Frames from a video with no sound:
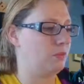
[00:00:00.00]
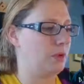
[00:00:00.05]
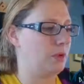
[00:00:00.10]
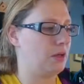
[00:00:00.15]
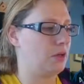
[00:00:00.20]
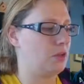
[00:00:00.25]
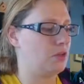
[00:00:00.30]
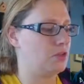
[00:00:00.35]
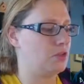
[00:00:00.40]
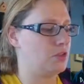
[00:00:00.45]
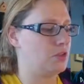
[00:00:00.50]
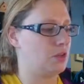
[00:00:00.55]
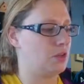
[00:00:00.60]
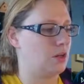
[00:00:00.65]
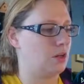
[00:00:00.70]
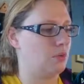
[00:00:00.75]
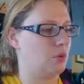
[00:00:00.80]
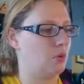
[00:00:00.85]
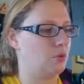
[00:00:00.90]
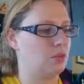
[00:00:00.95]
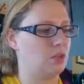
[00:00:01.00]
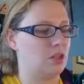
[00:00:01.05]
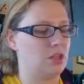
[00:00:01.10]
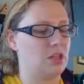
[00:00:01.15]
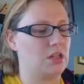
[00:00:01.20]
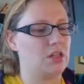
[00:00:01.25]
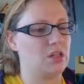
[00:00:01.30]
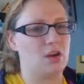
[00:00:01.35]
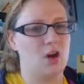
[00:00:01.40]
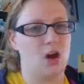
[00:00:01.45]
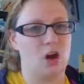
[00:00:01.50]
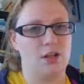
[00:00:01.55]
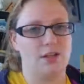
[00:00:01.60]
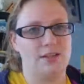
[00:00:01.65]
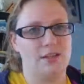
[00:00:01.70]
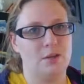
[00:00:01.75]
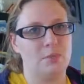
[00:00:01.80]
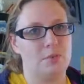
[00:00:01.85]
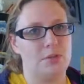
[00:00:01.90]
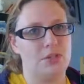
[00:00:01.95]
my notes and I wrote the key
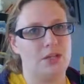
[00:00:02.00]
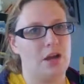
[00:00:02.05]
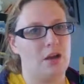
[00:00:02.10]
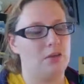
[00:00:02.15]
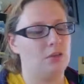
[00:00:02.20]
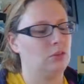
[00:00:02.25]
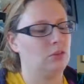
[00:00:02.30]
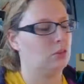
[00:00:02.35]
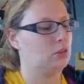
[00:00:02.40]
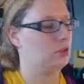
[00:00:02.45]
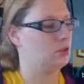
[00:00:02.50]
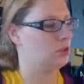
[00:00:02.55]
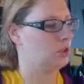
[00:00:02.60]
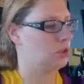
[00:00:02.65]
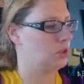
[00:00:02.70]
concepts down.